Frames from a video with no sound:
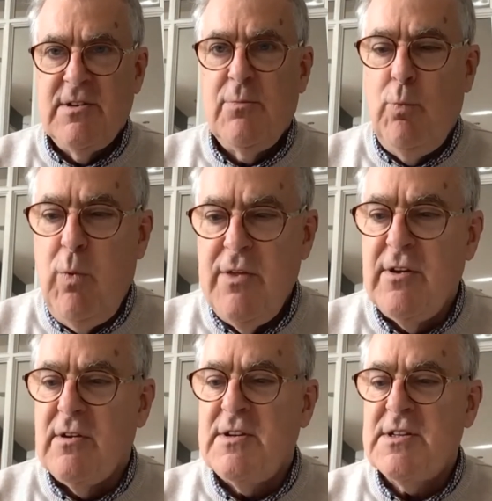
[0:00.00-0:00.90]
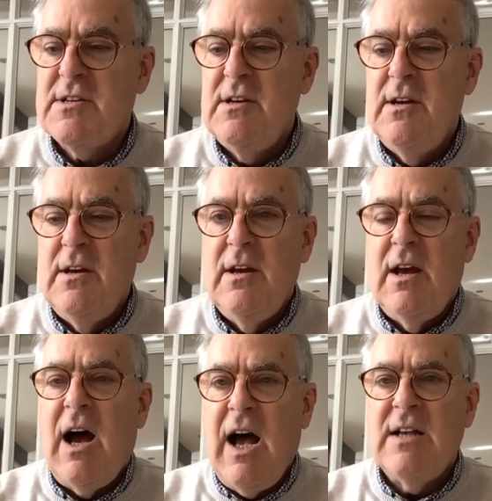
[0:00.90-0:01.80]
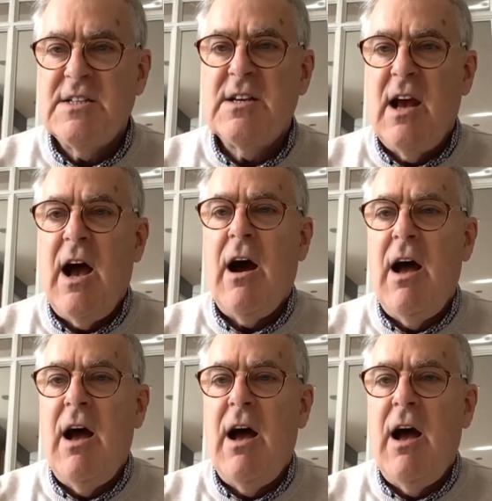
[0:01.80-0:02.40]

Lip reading: with us as